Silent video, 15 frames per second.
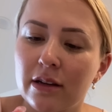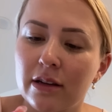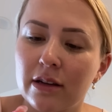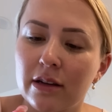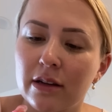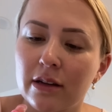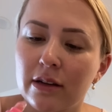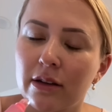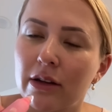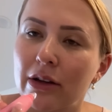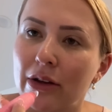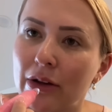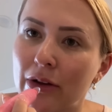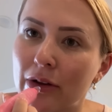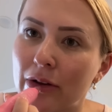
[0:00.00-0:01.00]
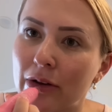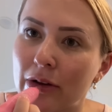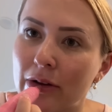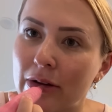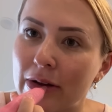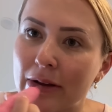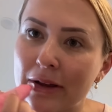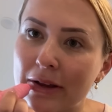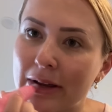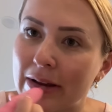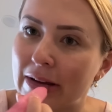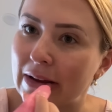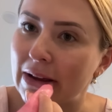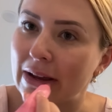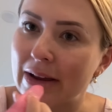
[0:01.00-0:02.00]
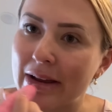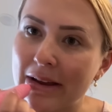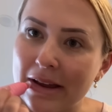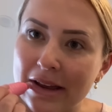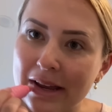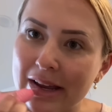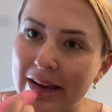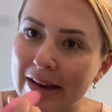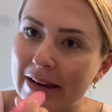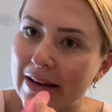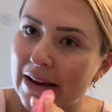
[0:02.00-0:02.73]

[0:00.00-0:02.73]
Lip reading: Nothing is said.